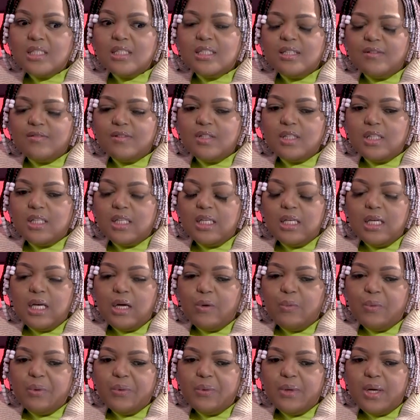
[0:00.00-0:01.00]
Definitely, yeah.
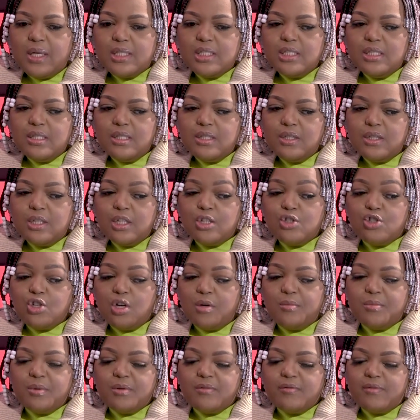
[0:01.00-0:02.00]
We were actually gonna
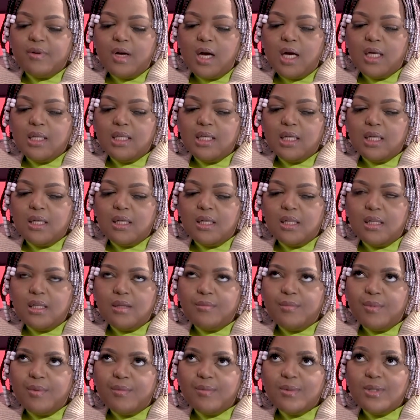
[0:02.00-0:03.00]
drop on Friday, and then
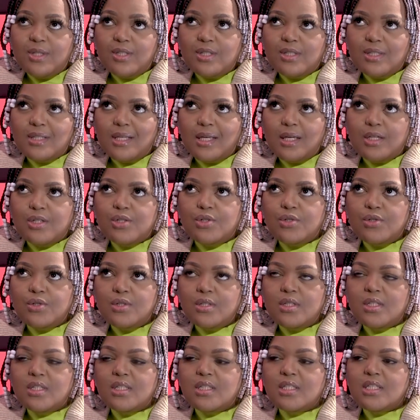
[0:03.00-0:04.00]
my manager's like, "Dude,
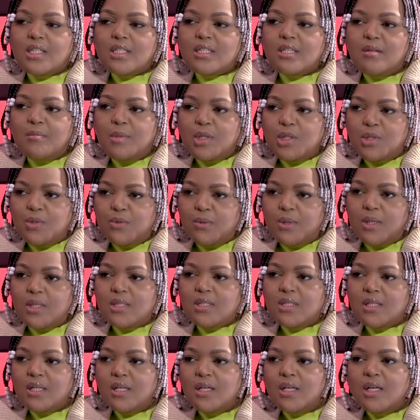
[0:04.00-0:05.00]
just give me 2 weeks,
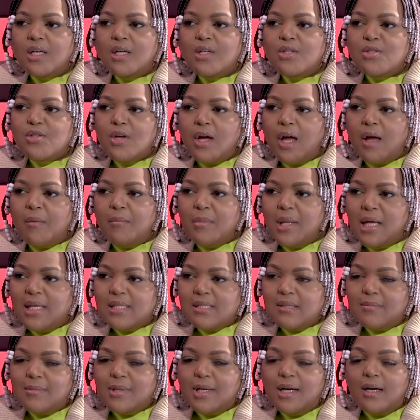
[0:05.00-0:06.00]
so I can plan
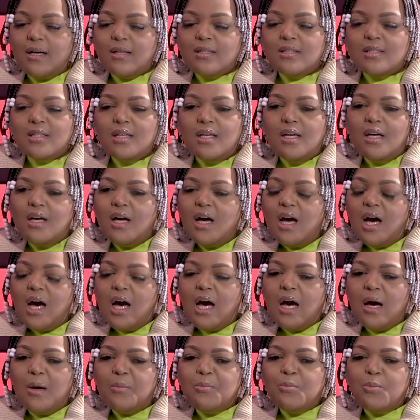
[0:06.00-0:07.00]
something out."
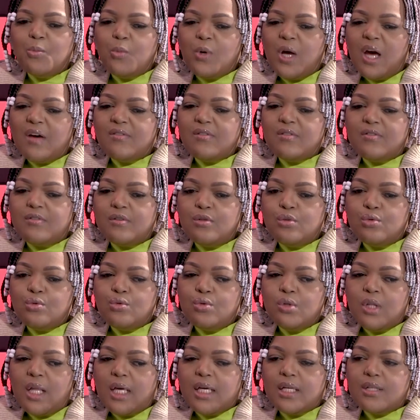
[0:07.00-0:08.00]
We have a few
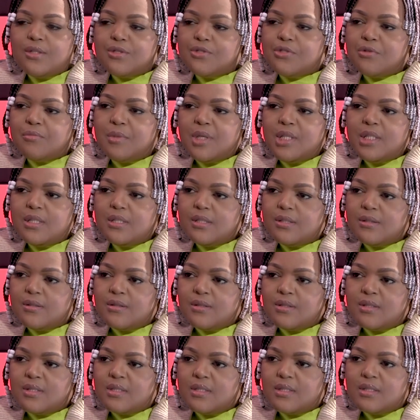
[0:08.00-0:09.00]
like
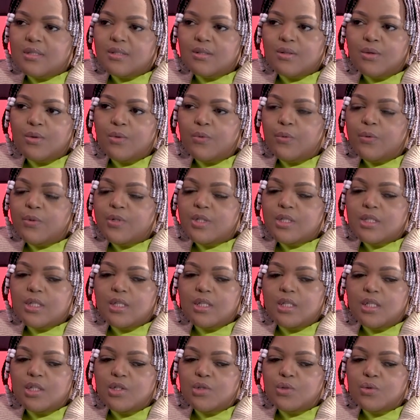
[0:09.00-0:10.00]
instrumentals, so we're just
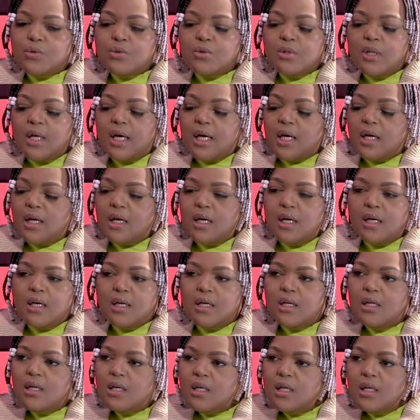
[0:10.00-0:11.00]
gonna do like a
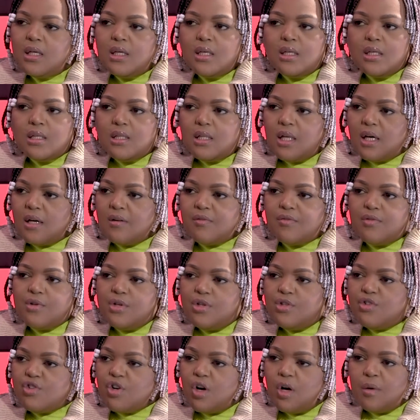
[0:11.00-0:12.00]
free
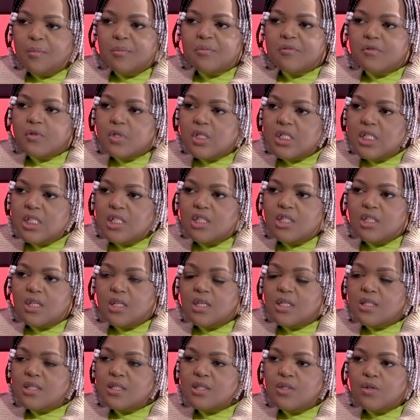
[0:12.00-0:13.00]
drop for
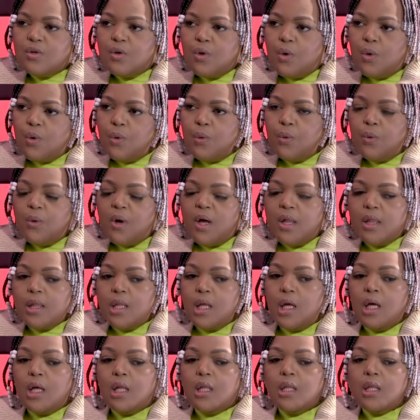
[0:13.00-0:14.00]
DJs, and
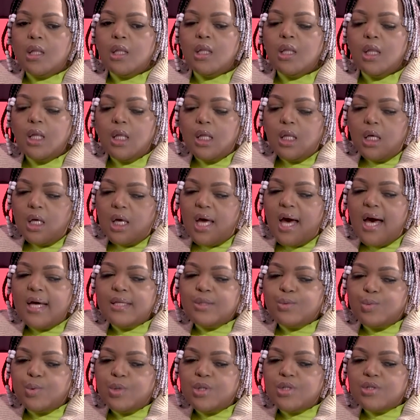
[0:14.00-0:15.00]
then
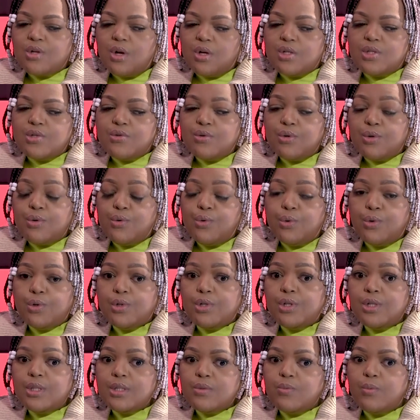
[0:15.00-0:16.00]
as we start to record,
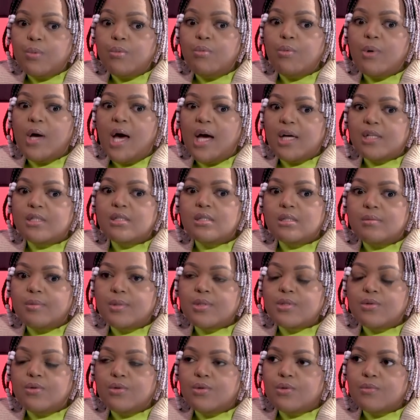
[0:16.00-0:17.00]
because we were actually supposed
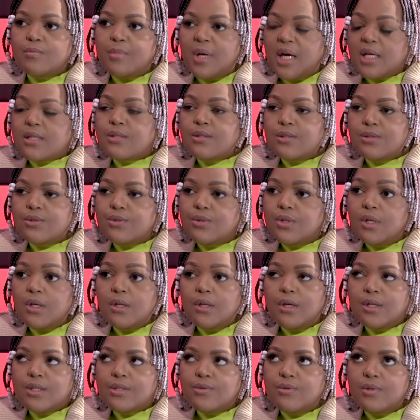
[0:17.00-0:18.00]
to go back to studio
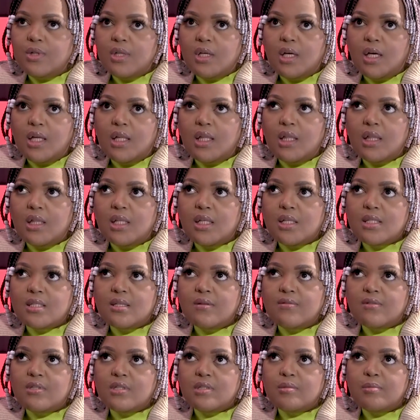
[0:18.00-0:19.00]
last week, and things
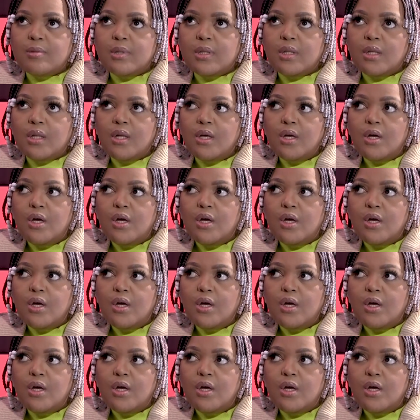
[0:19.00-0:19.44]
have just been